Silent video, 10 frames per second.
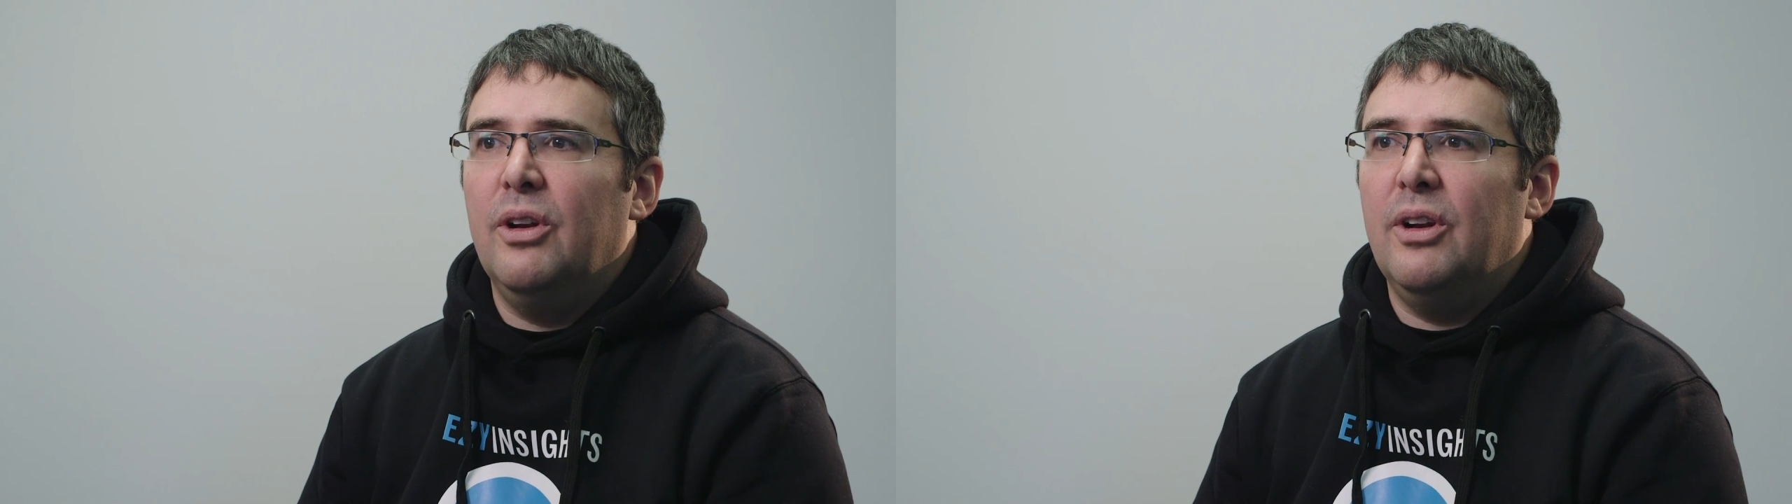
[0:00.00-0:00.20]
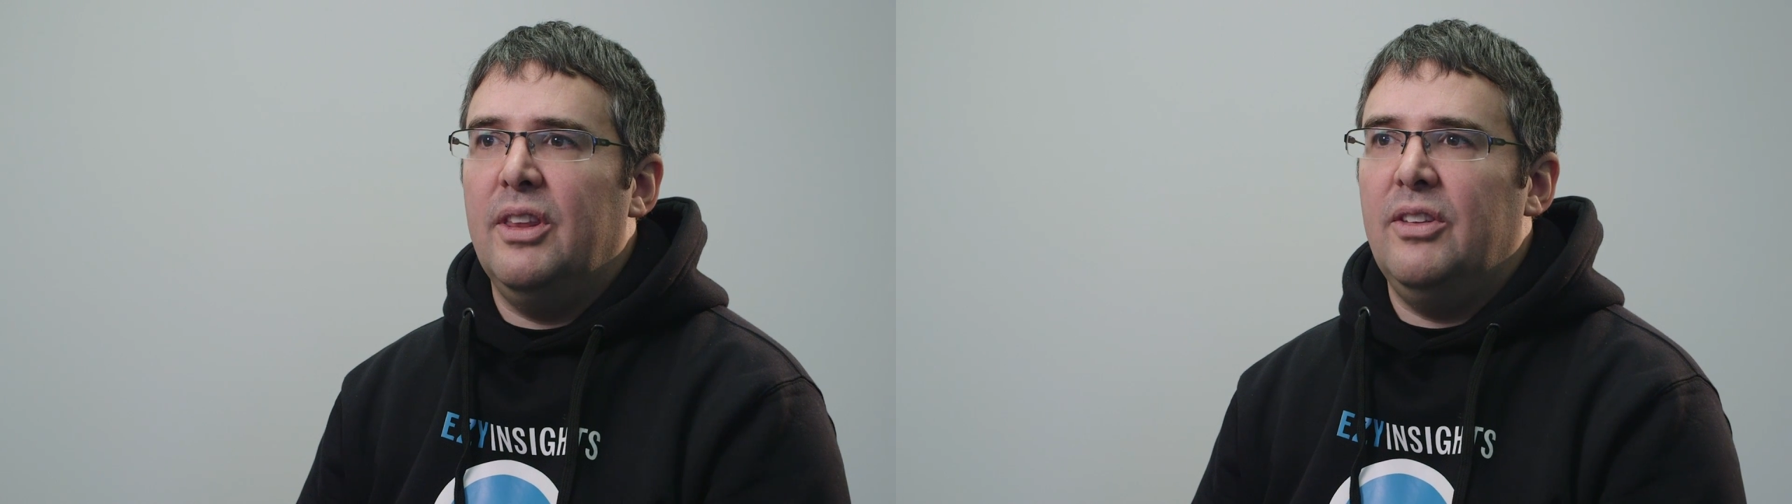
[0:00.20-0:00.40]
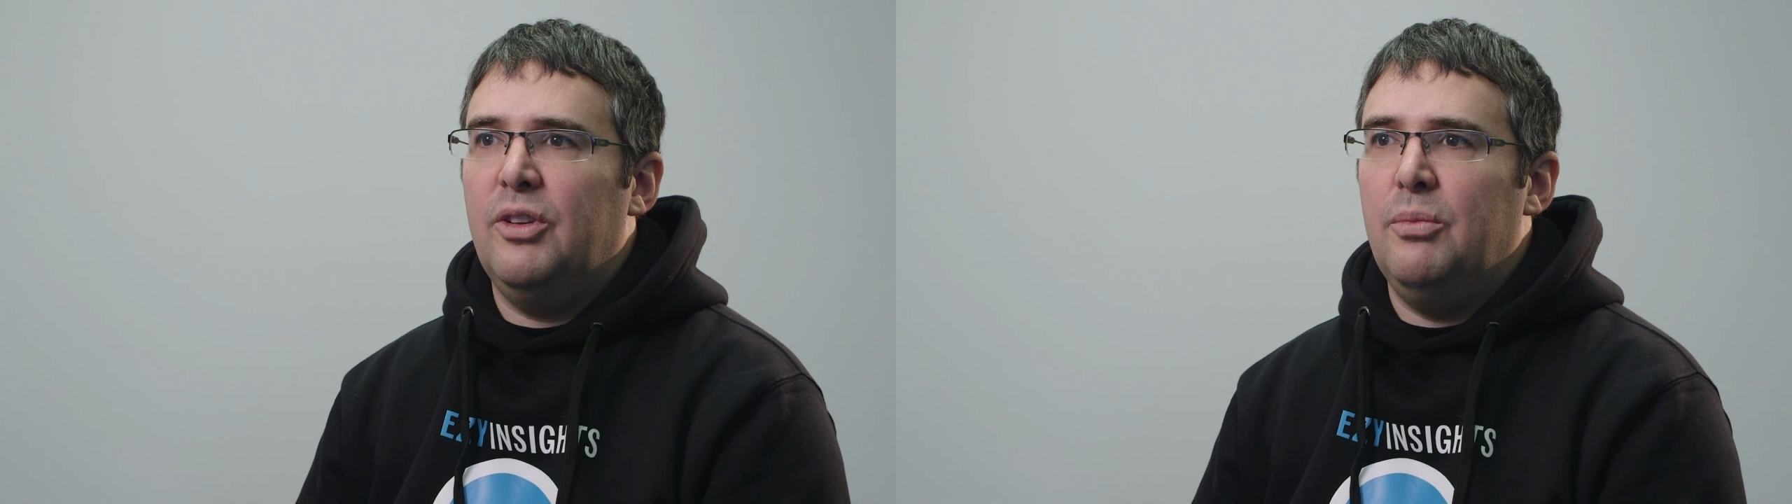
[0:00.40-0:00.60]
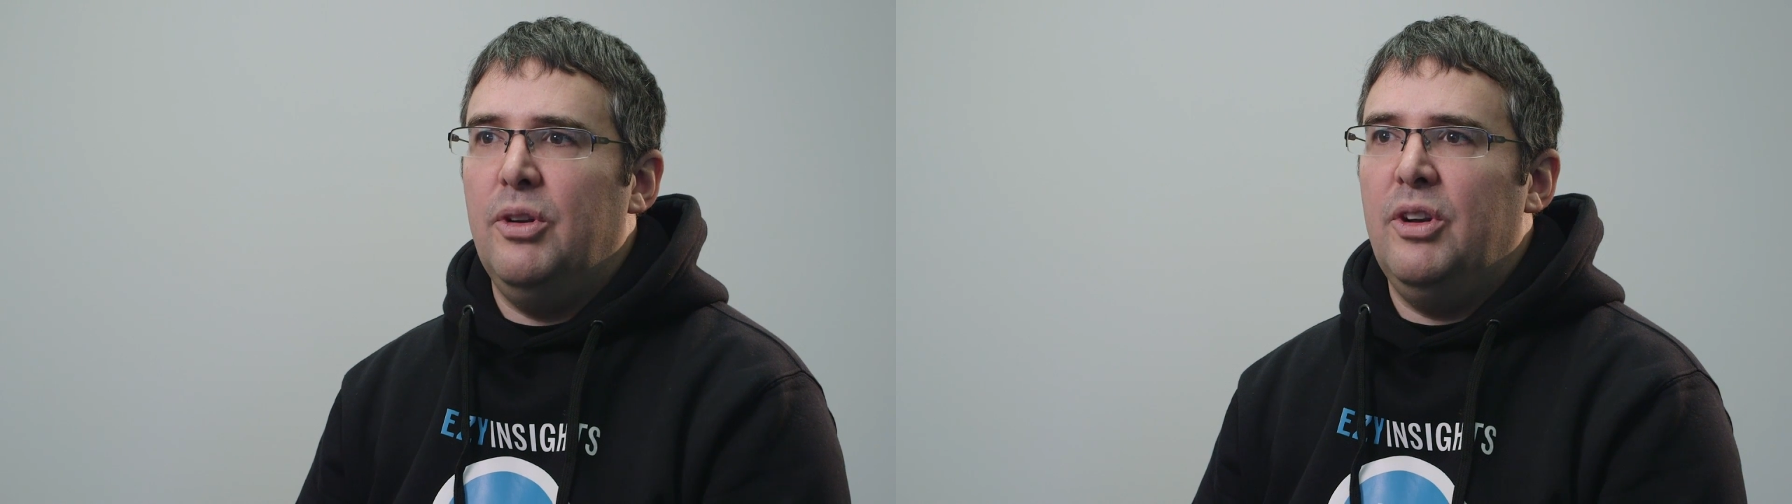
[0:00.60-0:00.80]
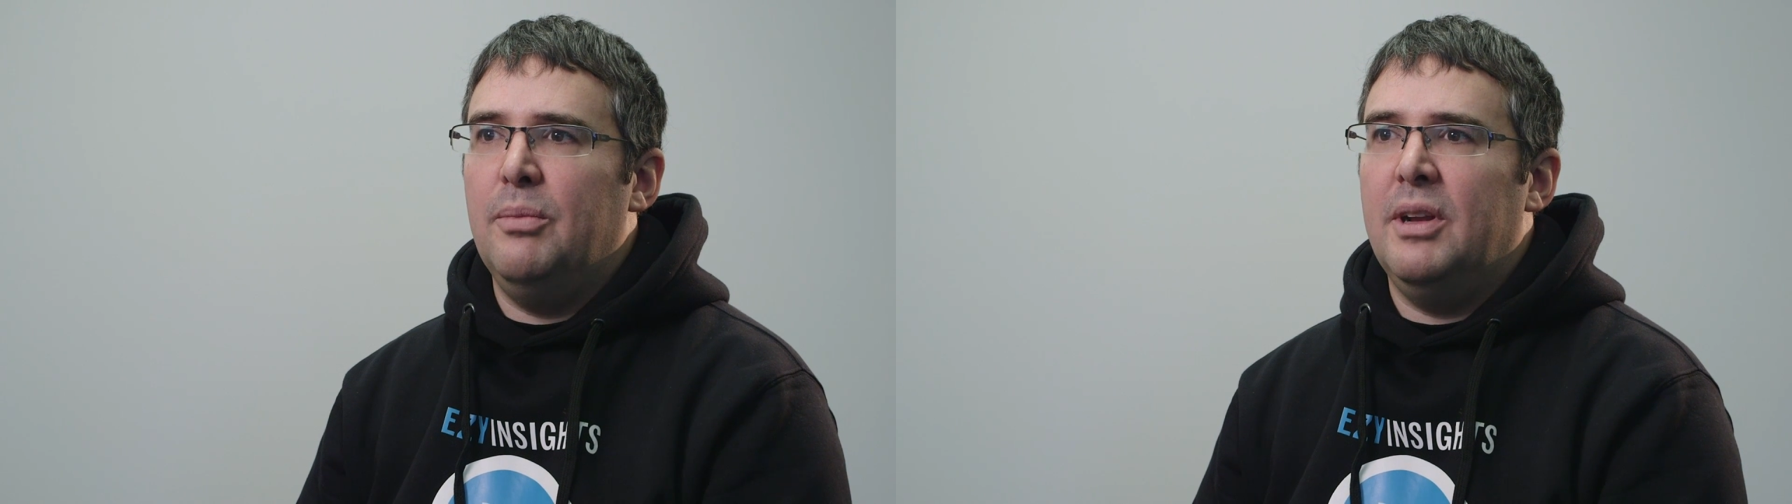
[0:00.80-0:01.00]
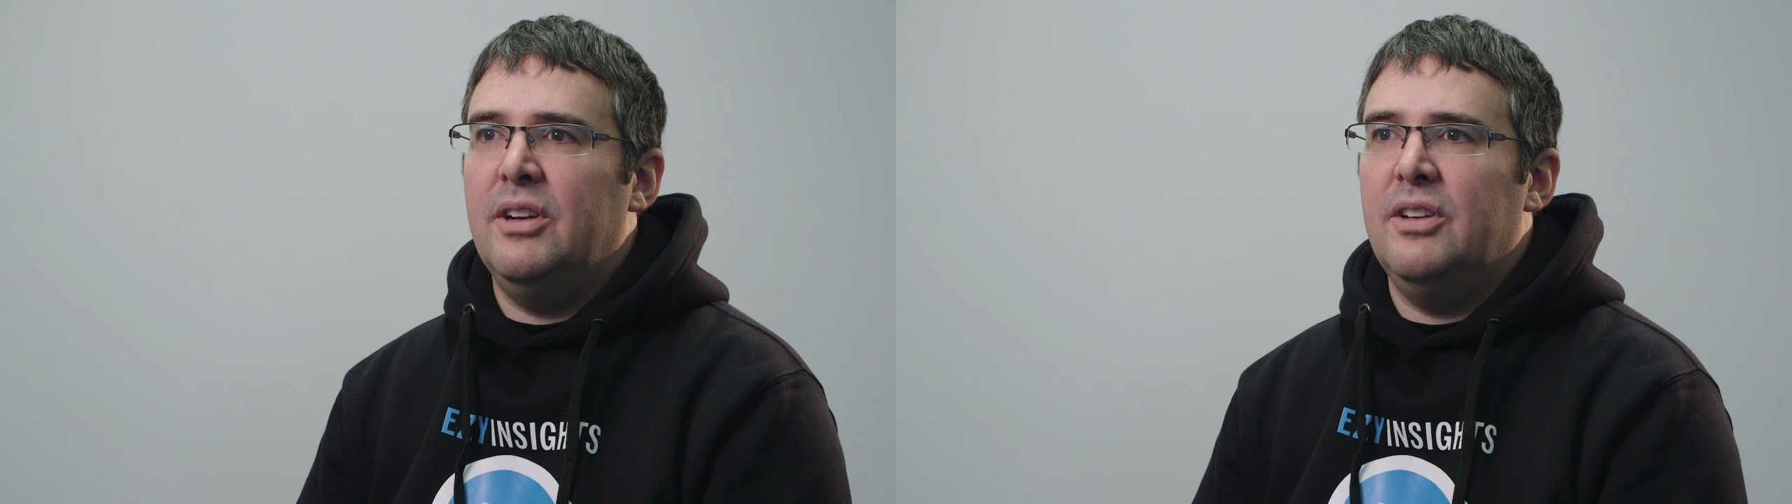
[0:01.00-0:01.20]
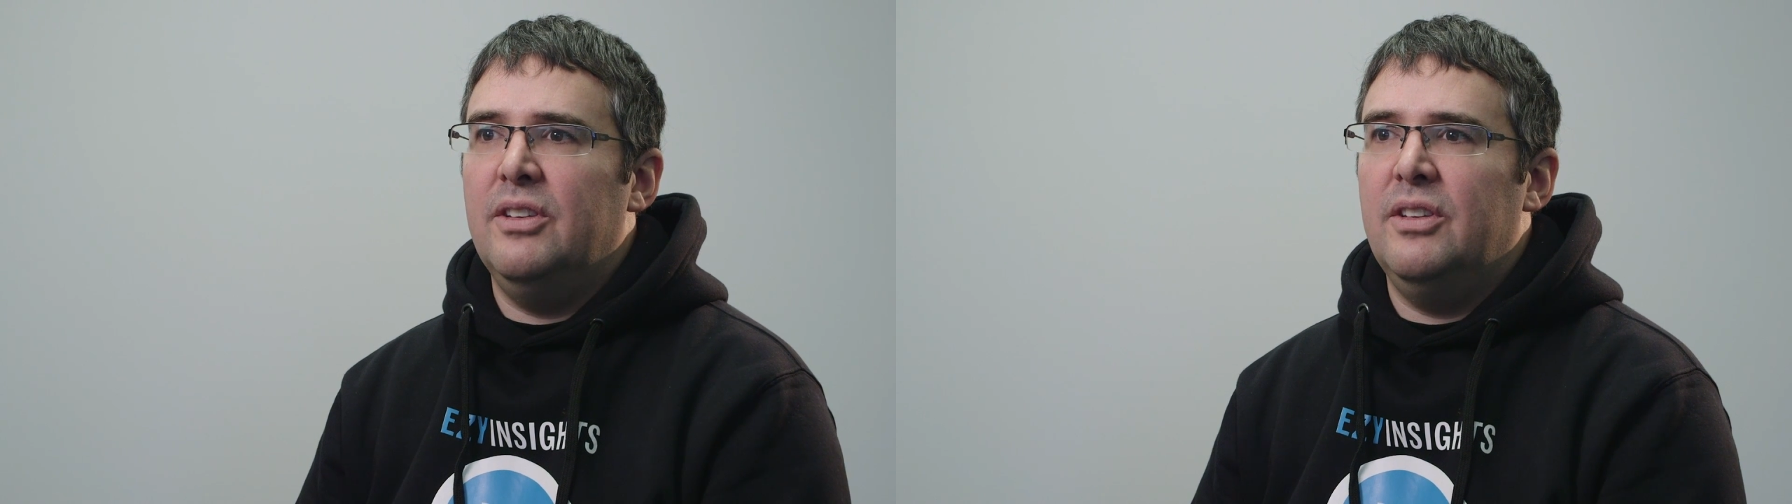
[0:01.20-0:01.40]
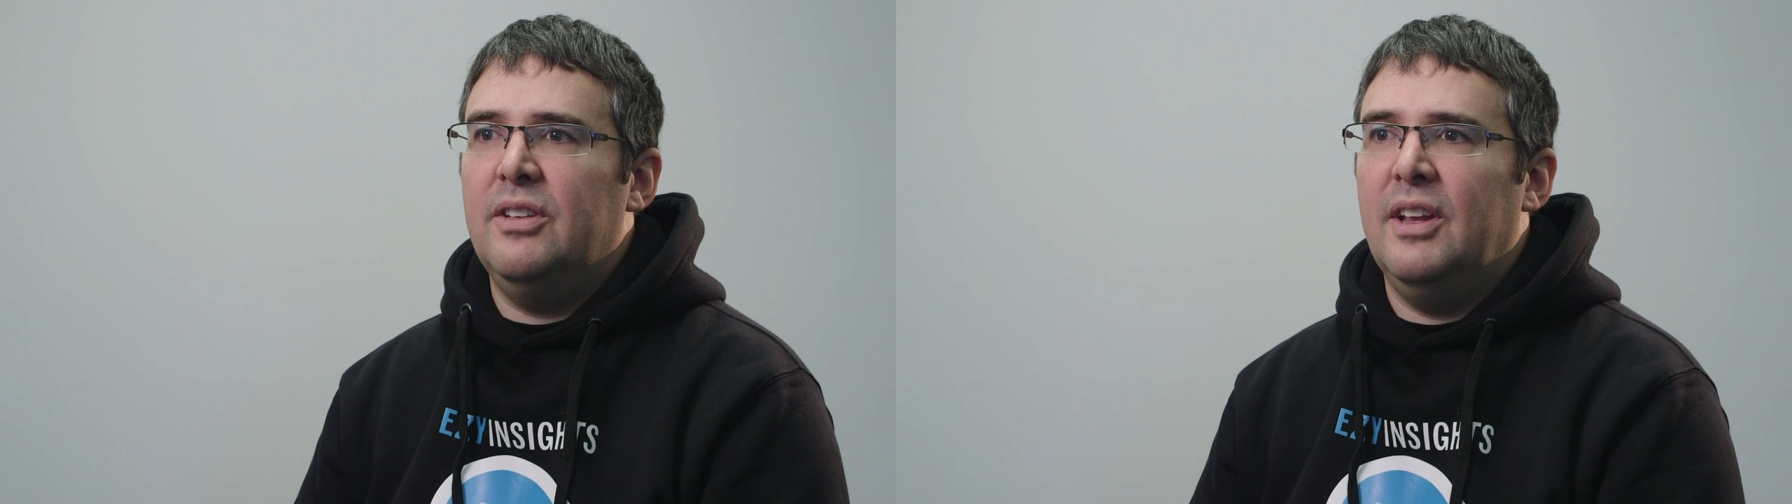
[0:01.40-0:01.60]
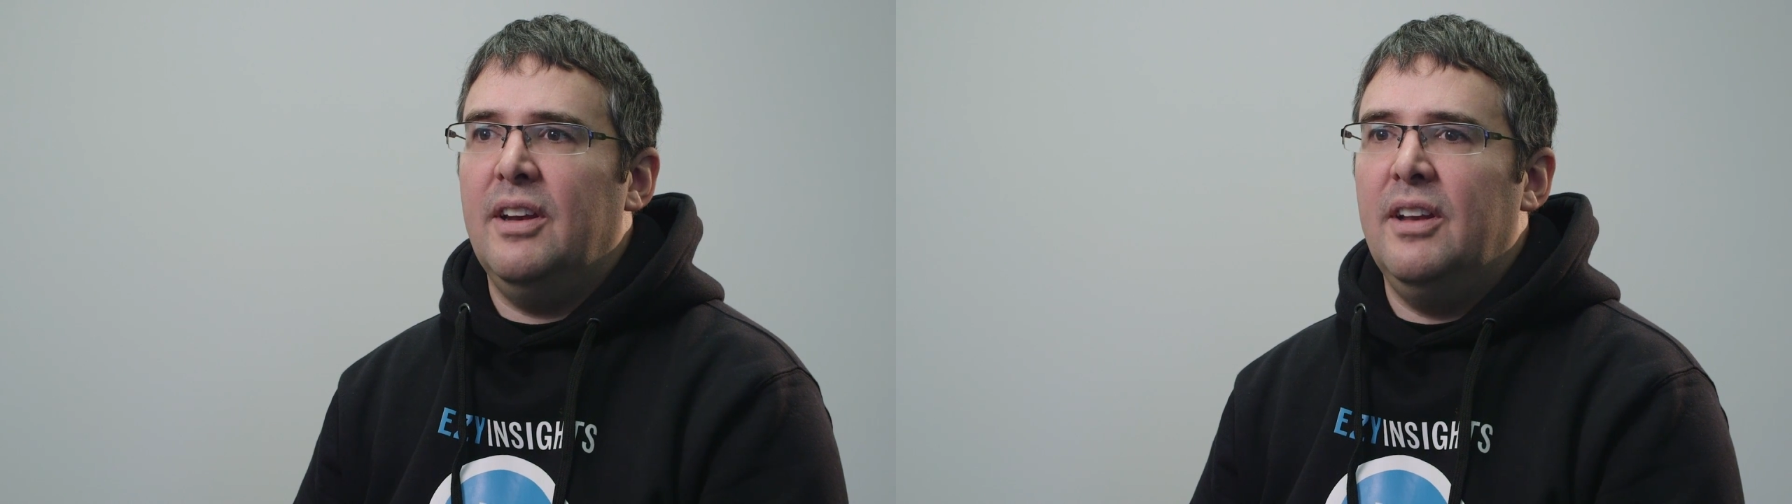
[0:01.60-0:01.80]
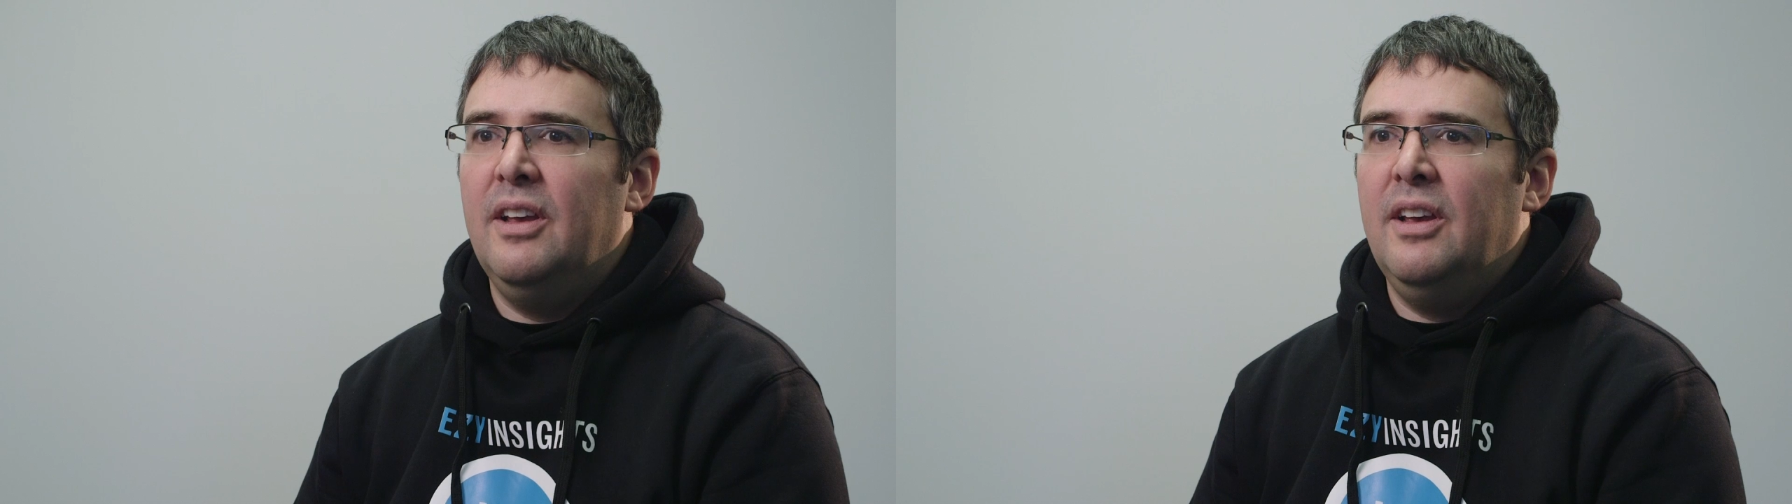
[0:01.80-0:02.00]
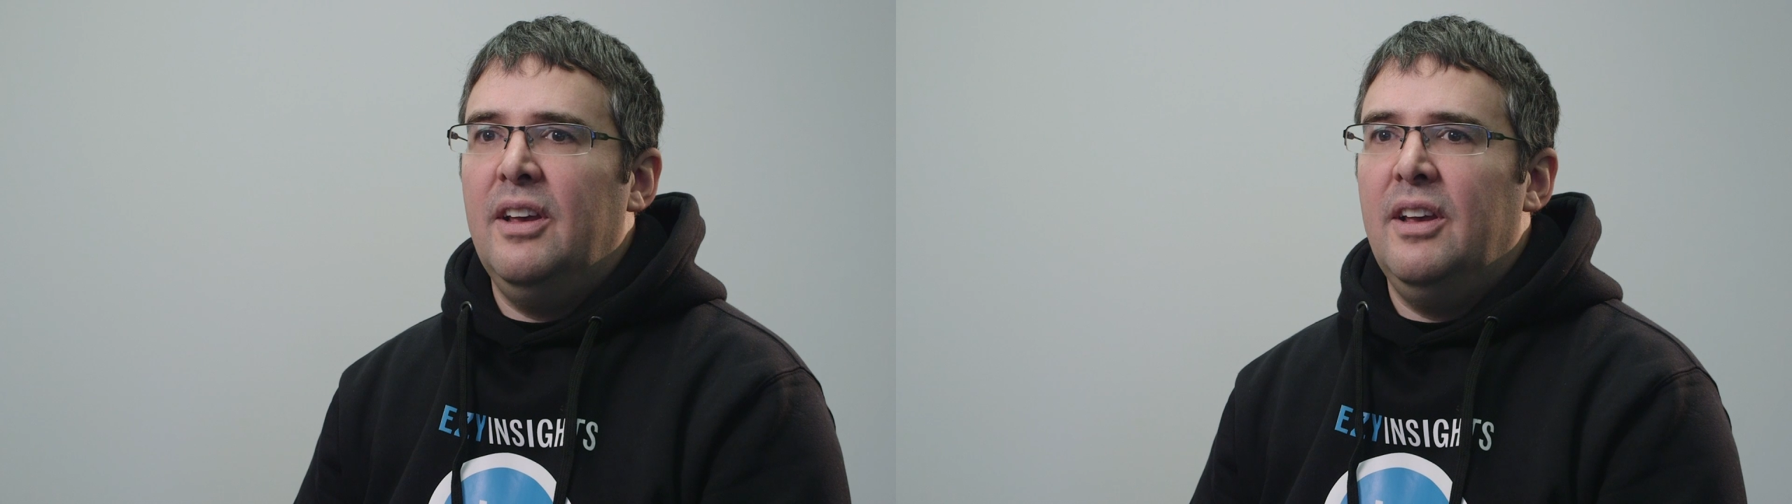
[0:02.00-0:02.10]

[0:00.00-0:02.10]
lot of these community managers that